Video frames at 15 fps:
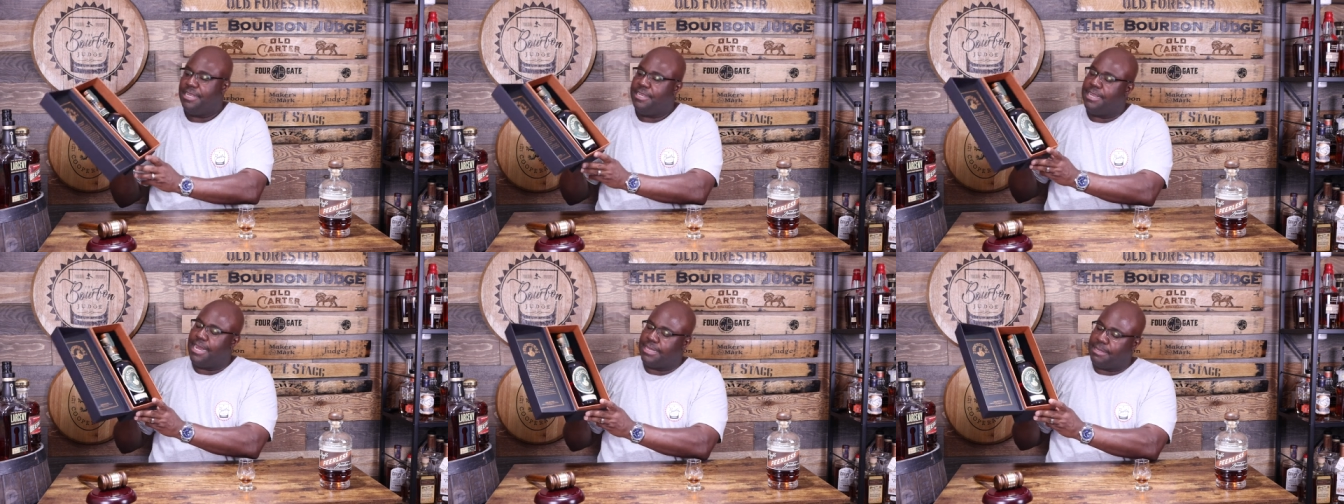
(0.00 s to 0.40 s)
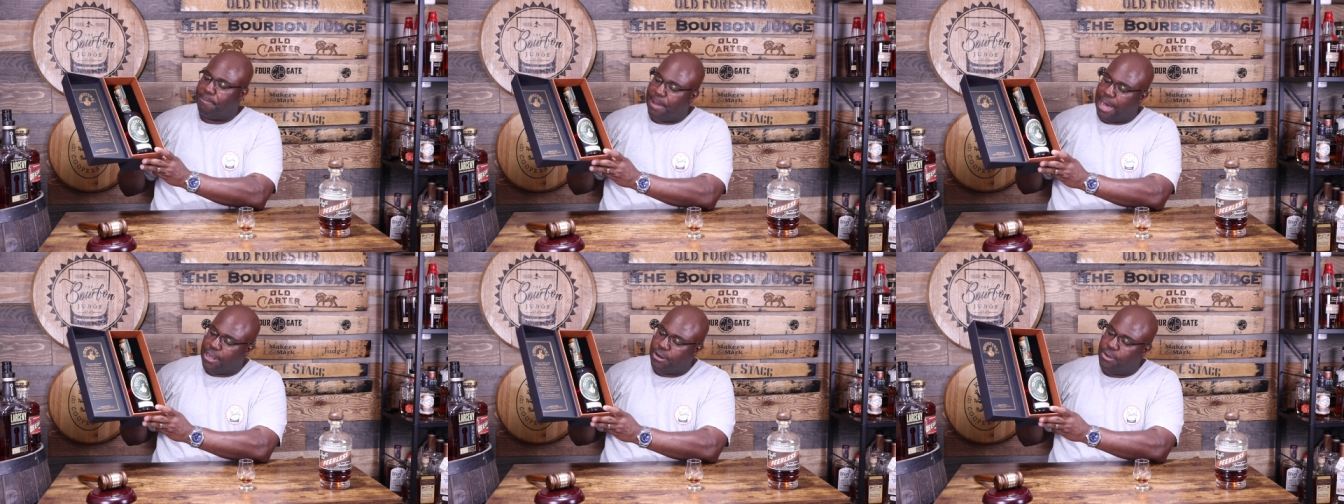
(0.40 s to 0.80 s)
You got the
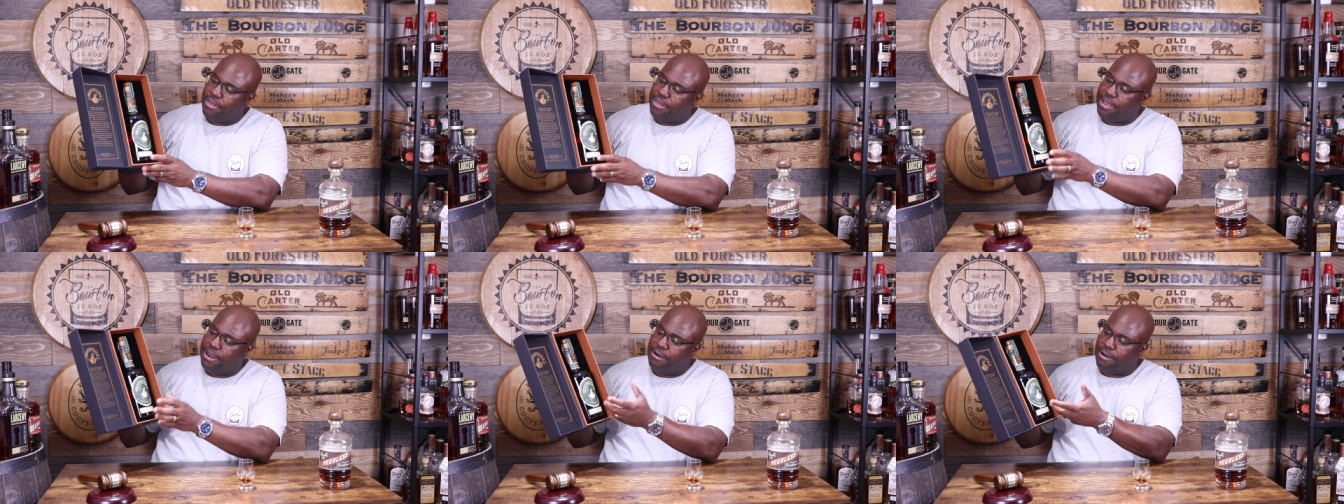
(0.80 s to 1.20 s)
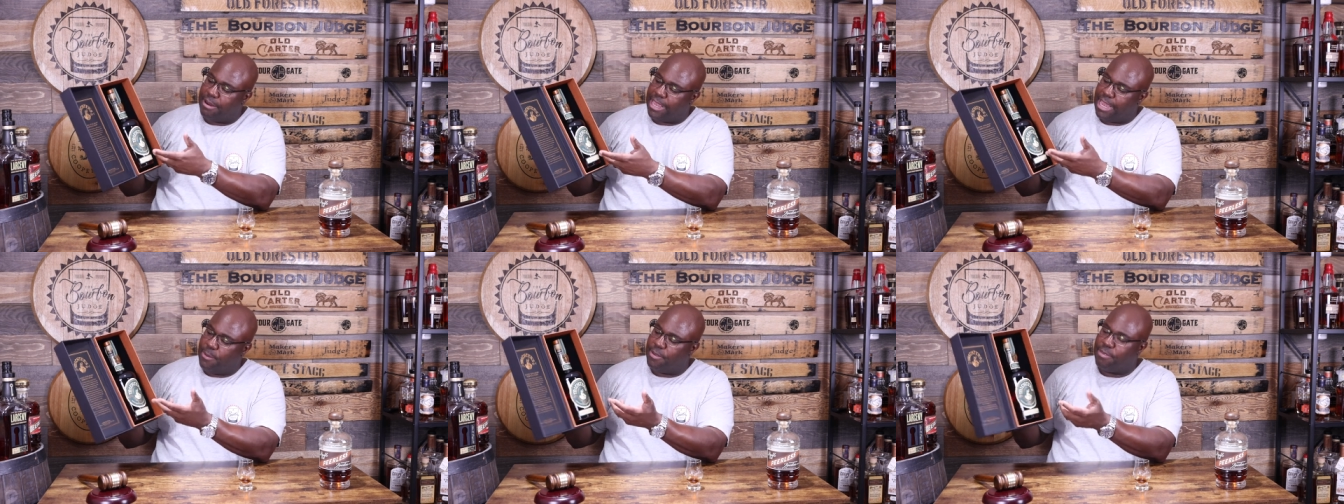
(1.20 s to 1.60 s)
bottle in there
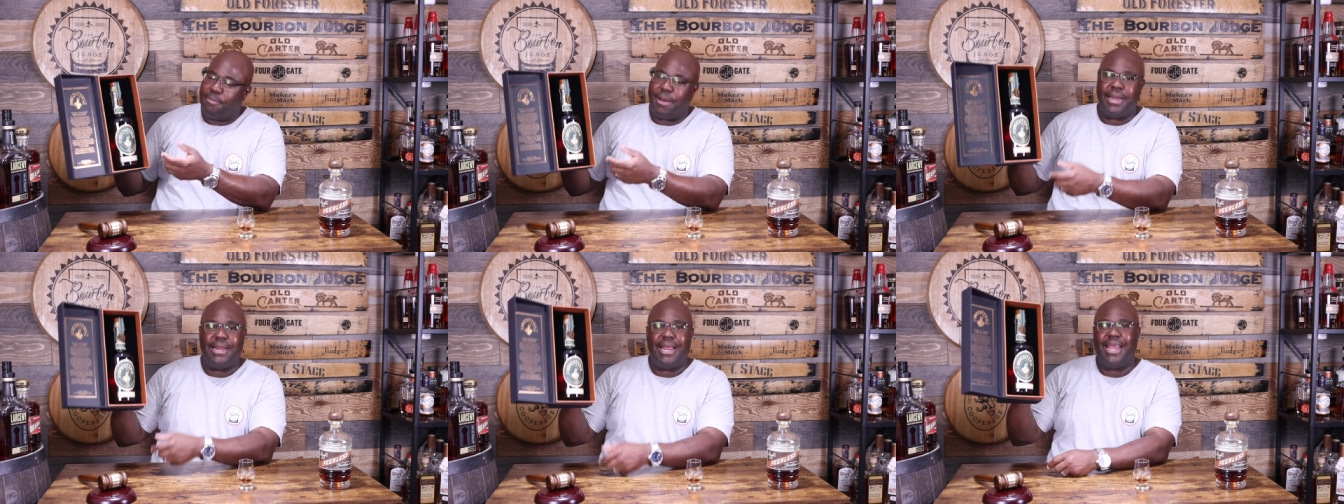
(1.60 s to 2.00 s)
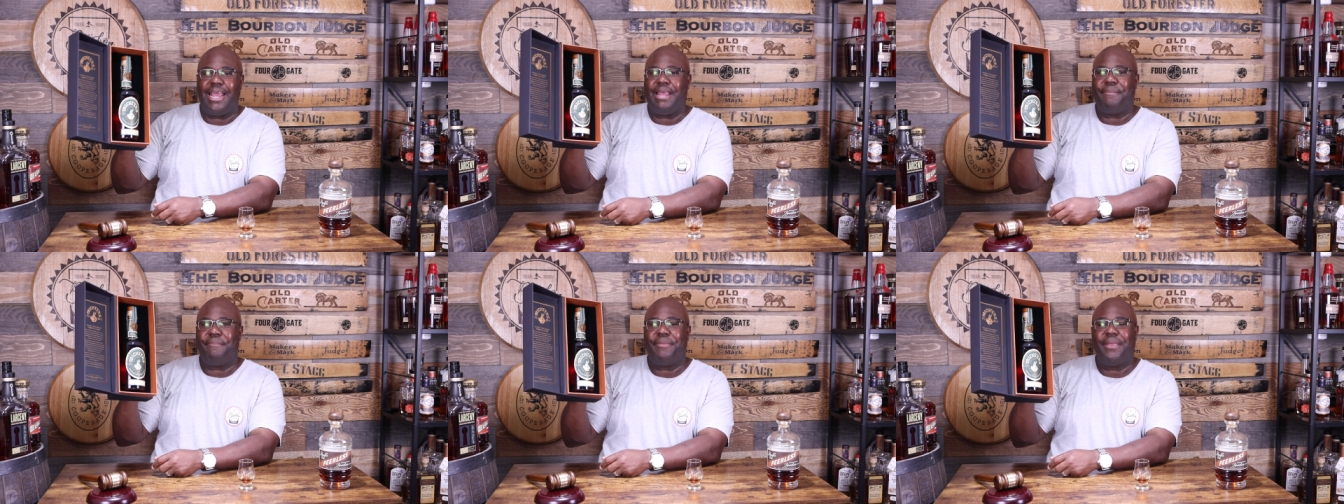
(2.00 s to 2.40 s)
again with my
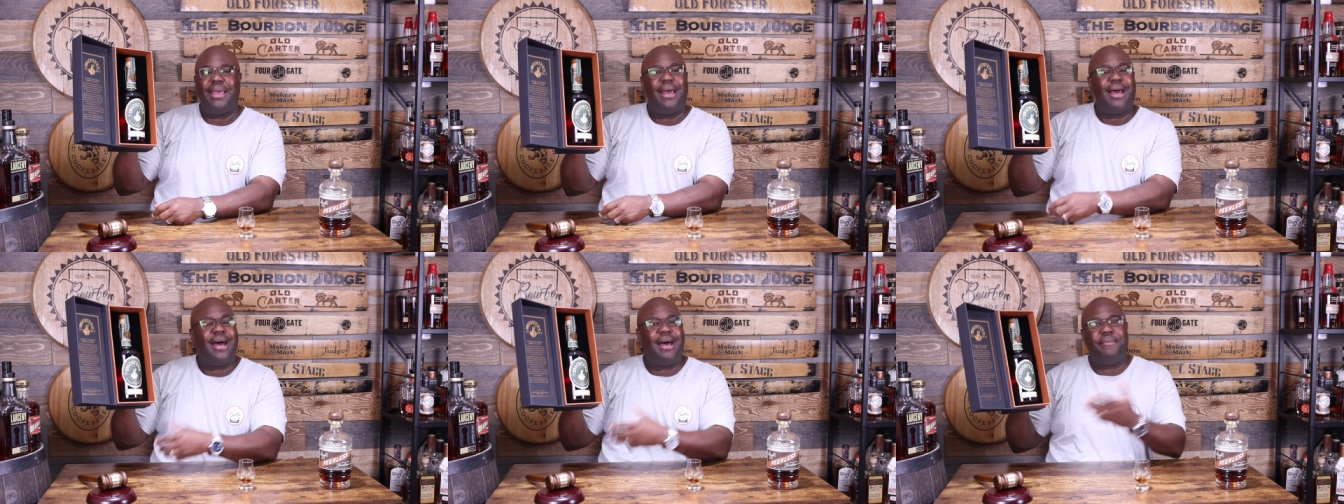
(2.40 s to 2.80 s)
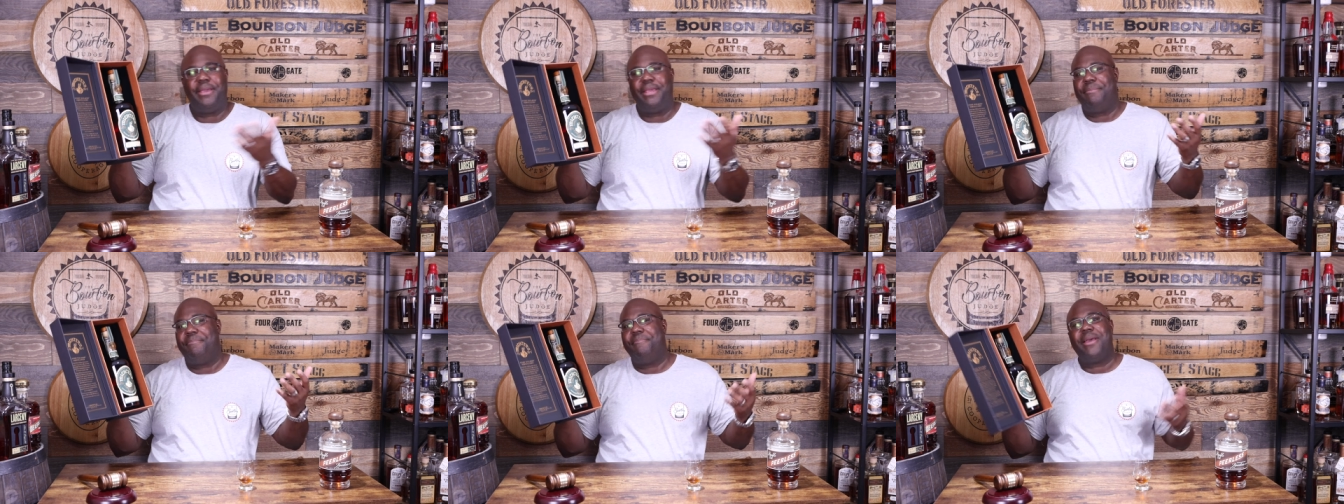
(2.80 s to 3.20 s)
name. I
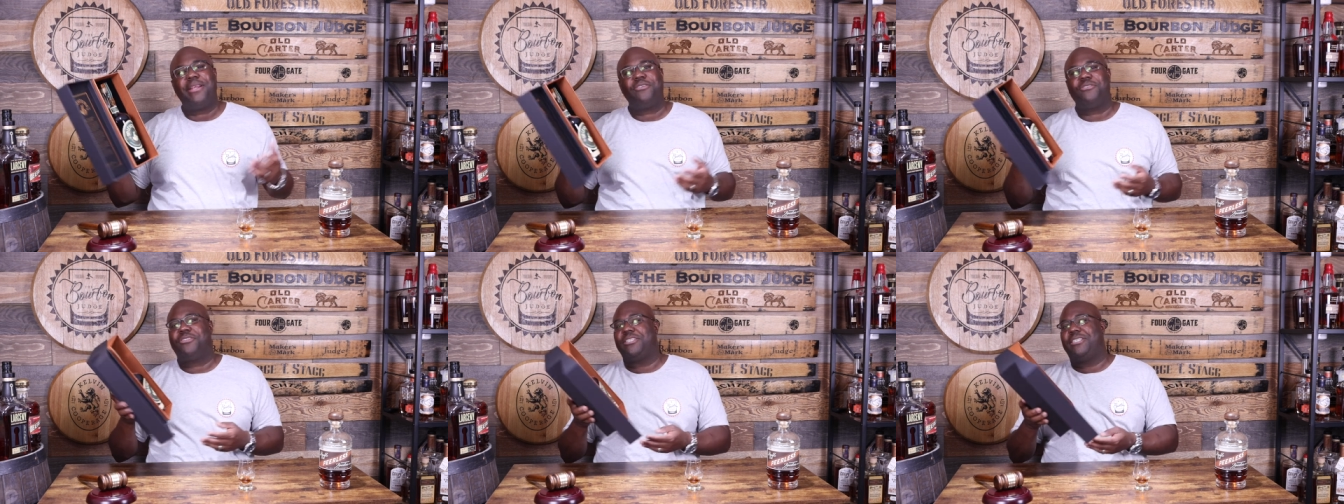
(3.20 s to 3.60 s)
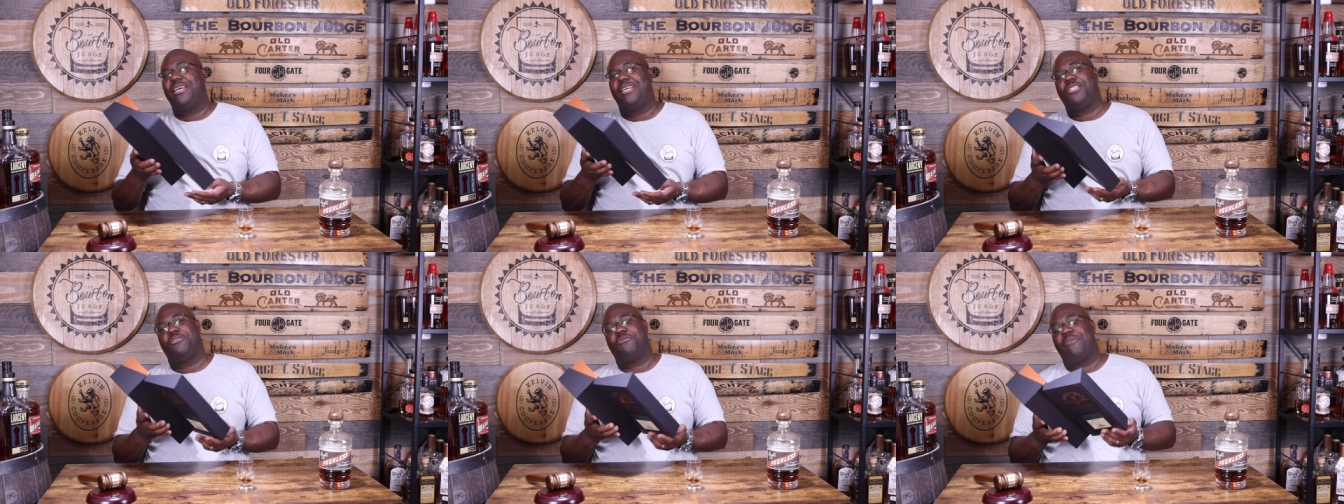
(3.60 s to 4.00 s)
mean, Michter's just
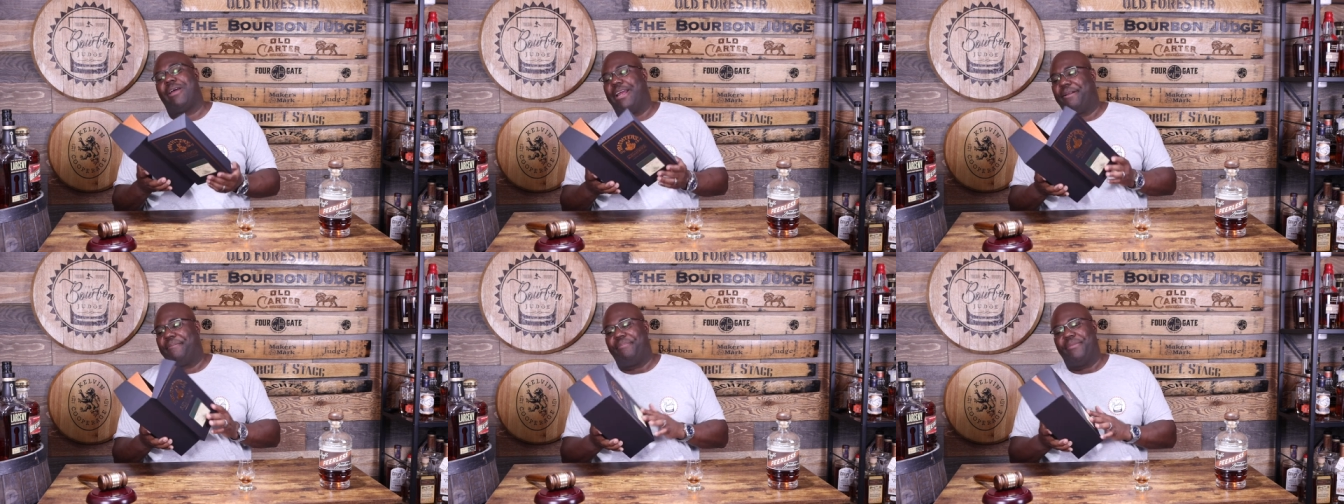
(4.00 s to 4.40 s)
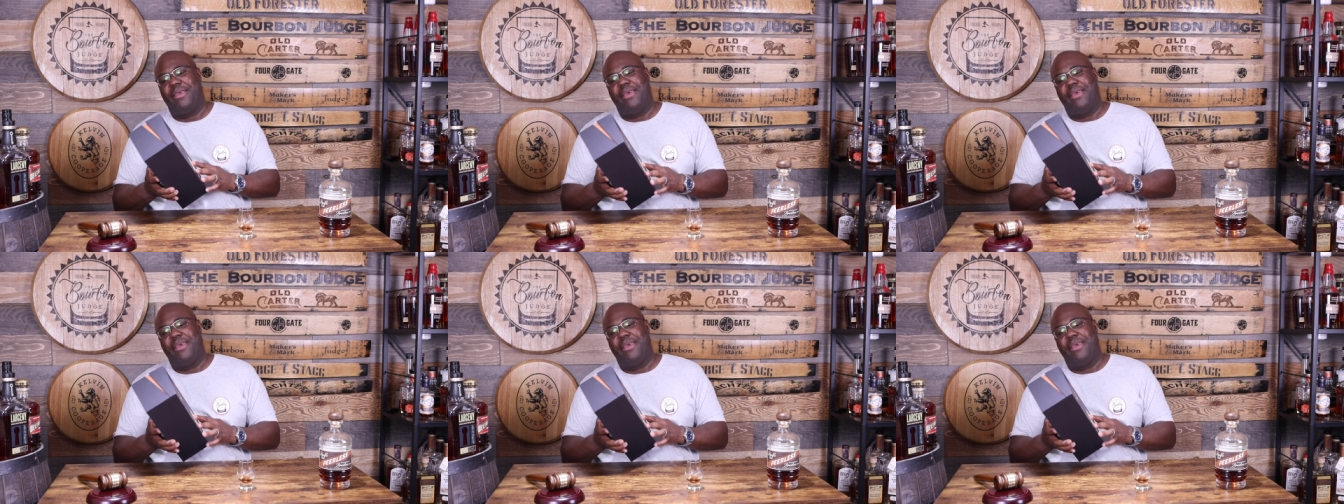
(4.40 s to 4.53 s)
does it right.